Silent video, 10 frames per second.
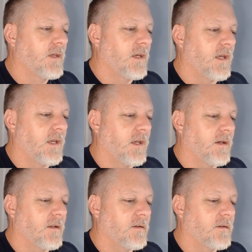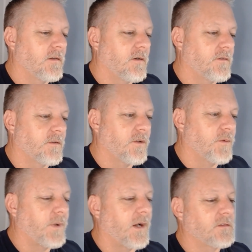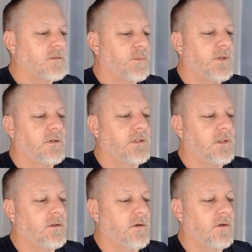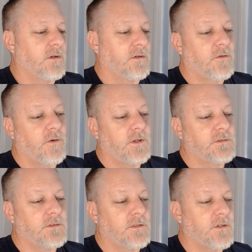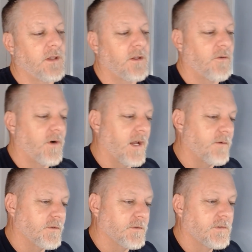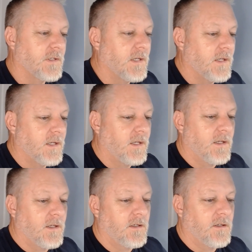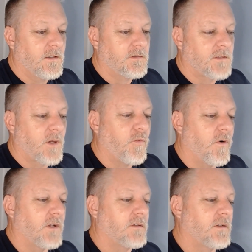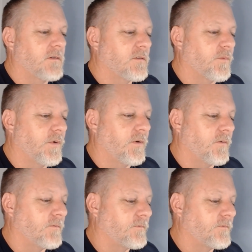And there's a good possibility that they're going to increase the daily arrivals somewhat in Cebu.